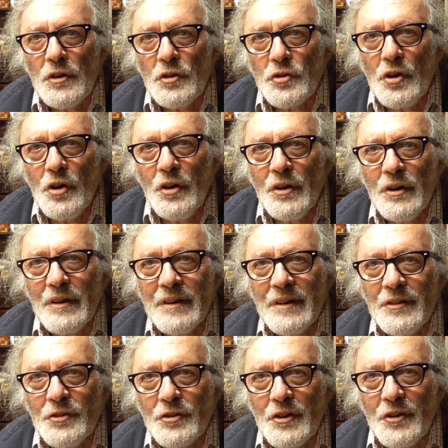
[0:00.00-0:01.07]
it's
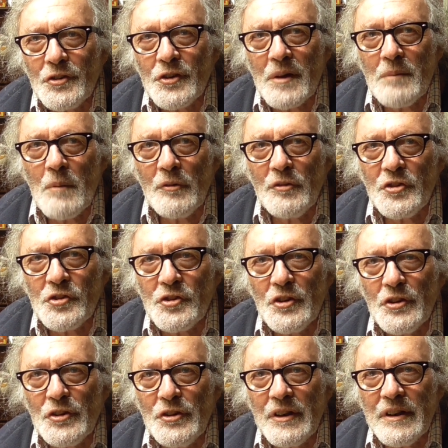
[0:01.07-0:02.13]
because I'm of a
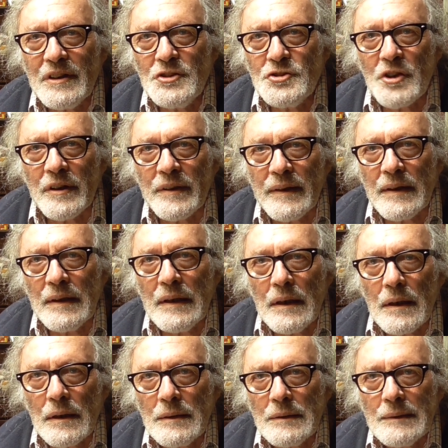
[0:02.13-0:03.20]
certain age, I think.
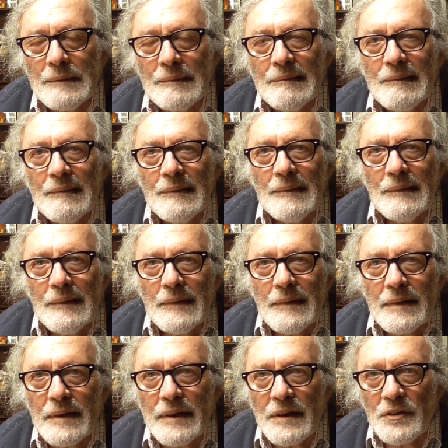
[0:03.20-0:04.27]

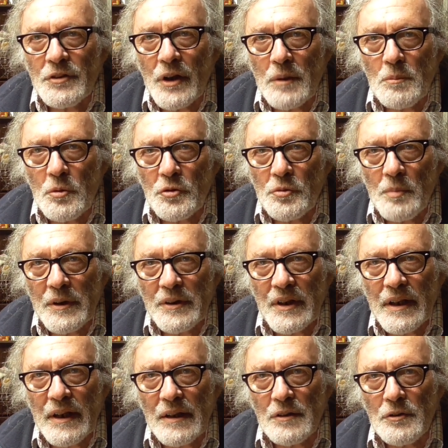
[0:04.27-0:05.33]
It enables me
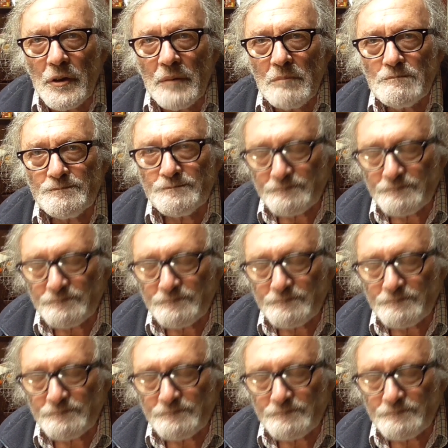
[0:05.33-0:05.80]
to colour it.